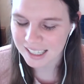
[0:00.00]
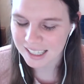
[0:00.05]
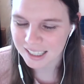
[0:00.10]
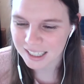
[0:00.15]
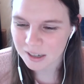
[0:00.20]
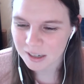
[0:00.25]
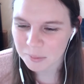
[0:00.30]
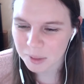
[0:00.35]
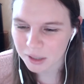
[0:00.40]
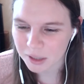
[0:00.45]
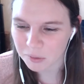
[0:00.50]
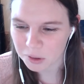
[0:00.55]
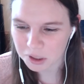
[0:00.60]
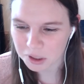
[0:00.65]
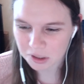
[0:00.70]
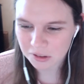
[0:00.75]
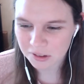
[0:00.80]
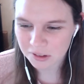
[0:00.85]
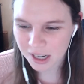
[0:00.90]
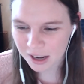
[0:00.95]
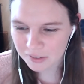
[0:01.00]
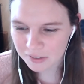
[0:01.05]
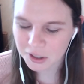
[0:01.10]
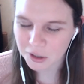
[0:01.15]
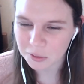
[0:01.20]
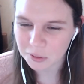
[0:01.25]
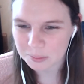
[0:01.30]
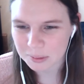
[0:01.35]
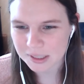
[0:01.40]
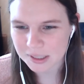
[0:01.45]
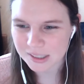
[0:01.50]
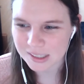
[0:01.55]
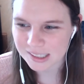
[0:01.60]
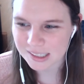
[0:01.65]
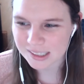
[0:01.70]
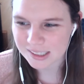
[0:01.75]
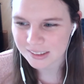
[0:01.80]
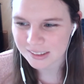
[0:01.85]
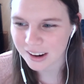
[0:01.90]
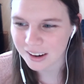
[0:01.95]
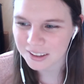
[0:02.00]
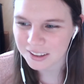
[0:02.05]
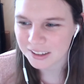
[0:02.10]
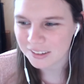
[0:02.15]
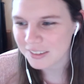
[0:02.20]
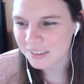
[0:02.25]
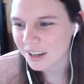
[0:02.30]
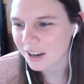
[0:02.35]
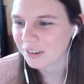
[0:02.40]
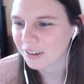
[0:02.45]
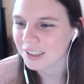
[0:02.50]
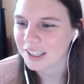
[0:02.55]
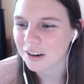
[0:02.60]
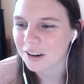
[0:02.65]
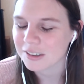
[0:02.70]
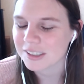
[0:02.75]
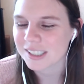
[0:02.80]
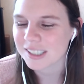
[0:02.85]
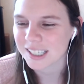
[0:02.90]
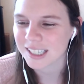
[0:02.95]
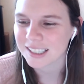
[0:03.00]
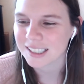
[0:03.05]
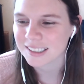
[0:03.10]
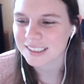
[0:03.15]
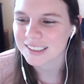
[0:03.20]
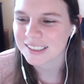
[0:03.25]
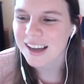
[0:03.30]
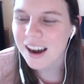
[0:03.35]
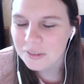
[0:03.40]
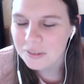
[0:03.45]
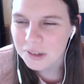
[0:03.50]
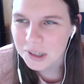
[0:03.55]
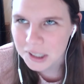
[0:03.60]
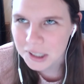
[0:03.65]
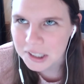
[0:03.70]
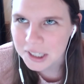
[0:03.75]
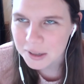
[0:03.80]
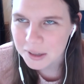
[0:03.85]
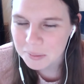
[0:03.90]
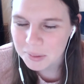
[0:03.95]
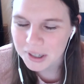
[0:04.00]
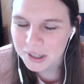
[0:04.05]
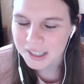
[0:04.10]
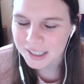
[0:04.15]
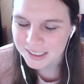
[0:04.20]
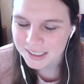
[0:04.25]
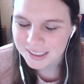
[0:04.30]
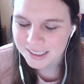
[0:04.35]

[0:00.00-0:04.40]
Yeah. And I'm like, well, you don't have your own business, so how do you know? You know, it's like yeah. not really, but.